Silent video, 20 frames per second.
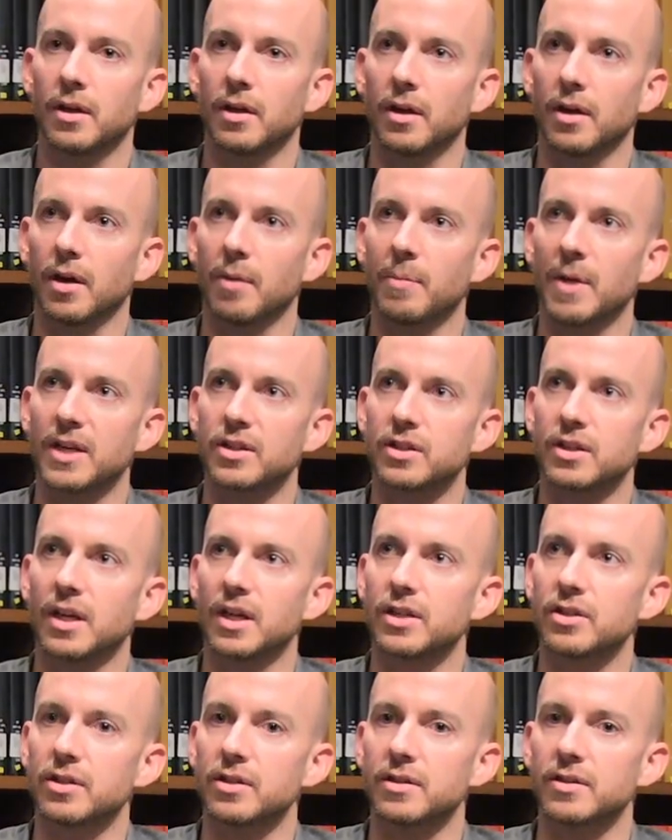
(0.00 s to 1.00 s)
Uh,
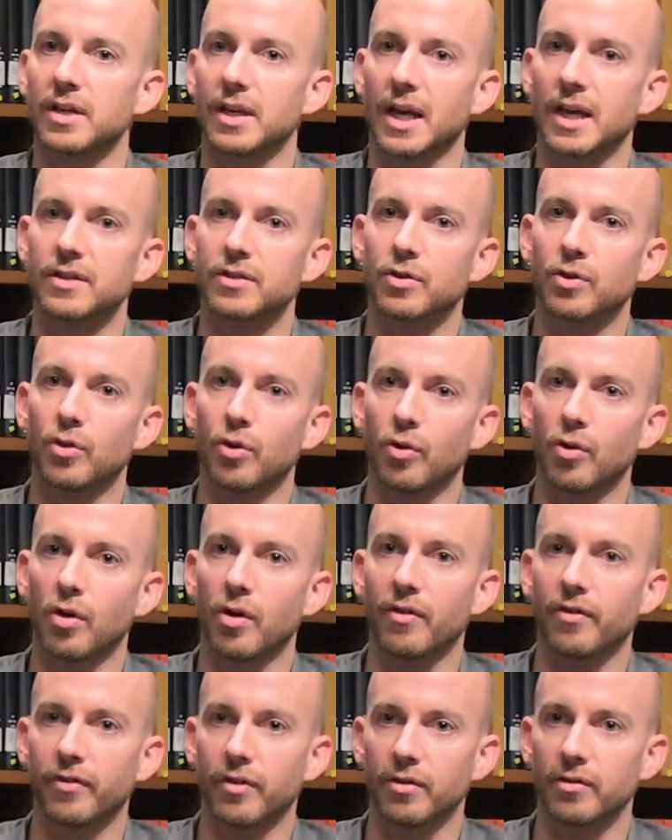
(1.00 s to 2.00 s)
Imagination's, I guess, core
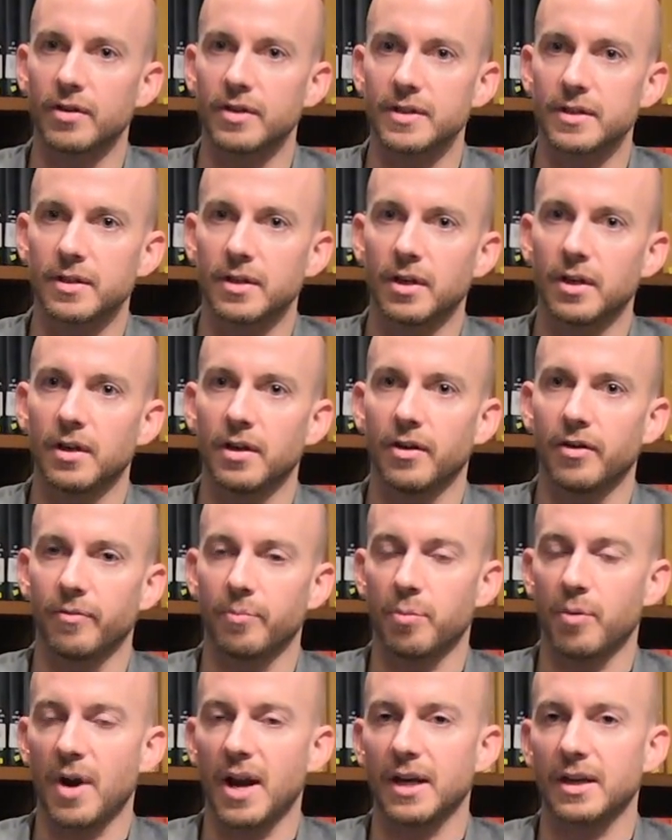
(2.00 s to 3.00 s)
offer is
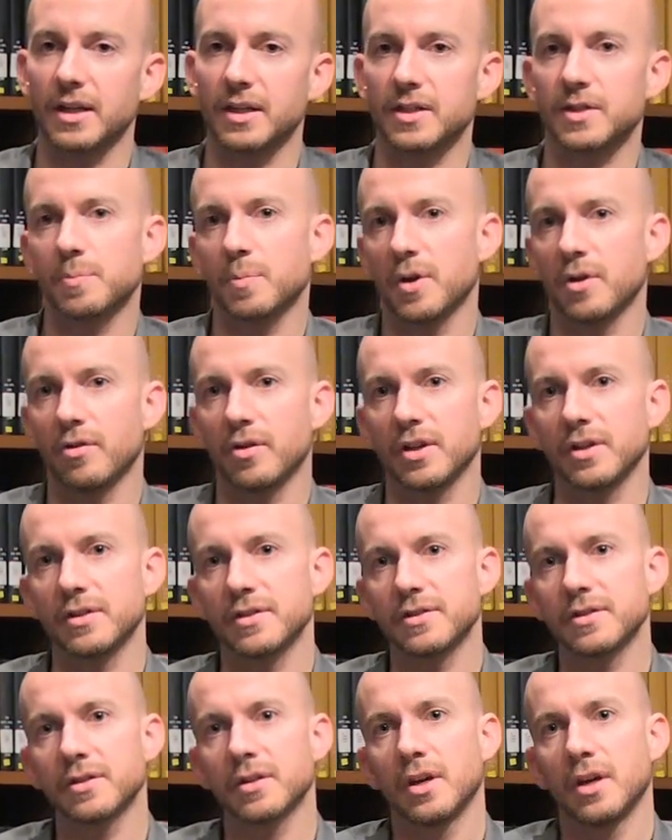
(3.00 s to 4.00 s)
of brand
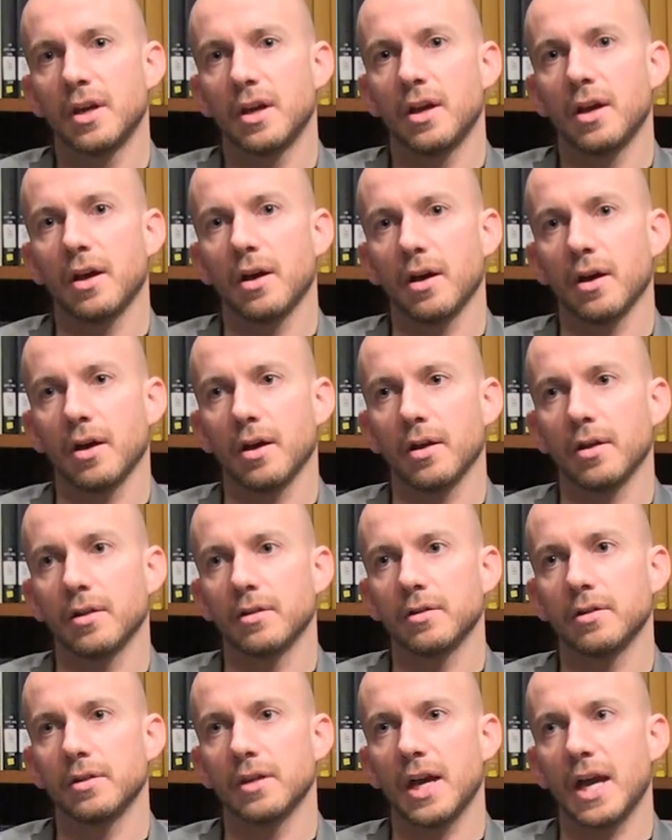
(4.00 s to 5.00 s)
experience uh,